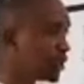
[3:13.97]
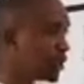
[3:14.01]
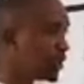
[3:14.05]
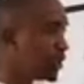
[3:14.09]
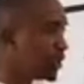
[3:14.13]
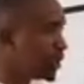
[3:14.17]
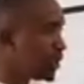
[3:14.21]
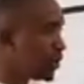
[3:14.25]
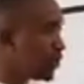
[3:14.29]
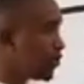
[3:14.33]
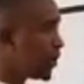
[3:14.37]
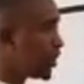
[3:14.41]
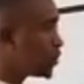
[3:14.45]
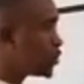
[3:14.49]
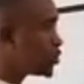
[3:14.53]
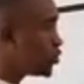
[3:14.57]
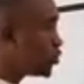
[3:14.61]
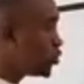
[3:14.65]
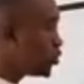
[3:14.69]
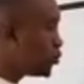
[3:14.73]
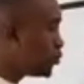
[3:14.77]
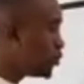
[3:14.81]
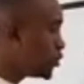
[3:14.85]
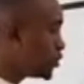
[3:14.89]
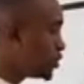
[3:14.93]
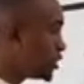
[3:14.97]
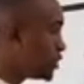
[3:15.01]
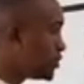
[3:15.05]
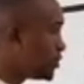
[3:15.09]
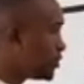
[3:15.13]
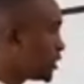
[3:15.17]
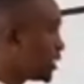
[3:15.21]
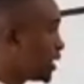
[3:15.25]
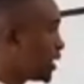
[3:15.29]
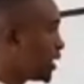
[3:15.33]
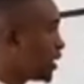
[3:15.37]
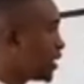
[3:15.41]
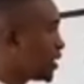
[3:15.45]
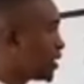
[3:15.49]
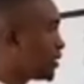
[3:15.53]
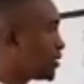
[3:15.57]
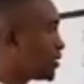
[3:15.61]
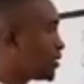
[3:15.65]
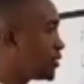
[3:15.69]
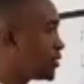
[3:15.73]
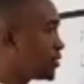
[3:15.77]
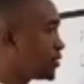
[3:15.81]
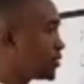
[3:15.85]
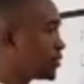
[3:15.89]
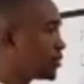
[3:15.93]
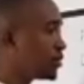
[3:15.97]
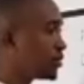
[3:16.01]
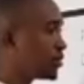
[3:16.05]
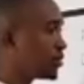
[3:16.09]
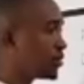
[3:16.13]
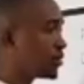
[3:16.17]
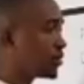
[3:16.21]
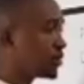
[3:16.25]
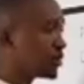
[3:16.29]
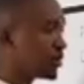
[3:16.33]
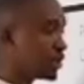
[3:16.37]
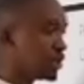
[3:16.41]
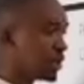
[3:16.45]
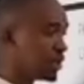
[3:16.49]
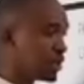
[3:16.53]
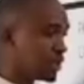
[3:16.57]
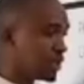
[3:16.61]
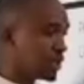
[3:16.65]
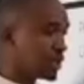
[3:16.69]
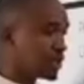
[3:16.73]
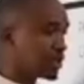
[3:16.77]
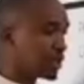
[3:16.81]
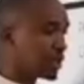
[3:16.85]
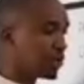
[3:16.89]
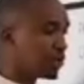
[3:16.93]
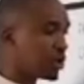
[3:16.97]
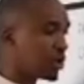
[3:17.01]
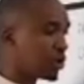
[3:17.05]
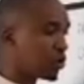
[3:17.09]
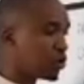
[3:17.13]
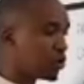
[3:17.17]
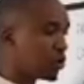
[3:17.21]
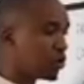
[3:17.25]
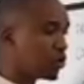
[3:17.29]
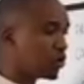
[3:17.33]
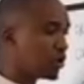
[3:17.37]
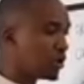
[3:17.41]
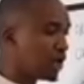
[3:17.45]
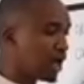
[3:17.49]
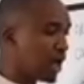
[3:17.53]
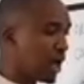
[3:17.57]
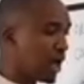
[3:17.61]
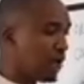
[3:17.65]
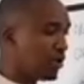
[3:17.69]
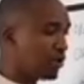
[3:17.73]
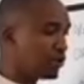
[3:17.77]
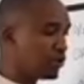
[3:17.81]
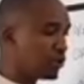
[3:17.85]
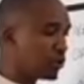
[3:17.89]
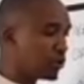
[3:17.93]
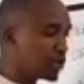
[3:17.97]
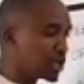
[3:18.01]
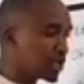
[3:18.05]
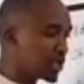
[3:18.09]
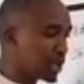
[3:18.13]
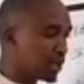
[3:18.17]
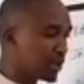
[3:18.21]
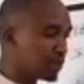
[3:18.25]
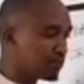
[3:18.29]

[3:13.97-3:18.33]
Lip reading: The person who put him there is someone called a voter.